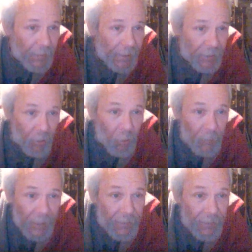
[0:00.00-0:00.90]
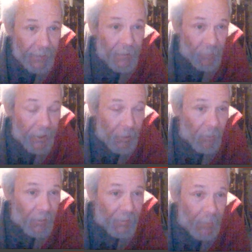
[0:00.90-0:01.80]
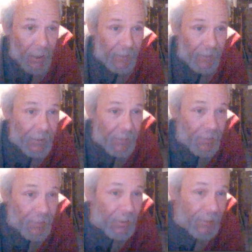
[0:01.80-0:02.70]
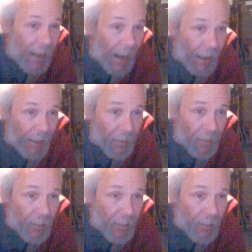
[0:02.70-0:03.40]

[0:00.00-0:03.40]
that told me that 3/4 of the population is going to die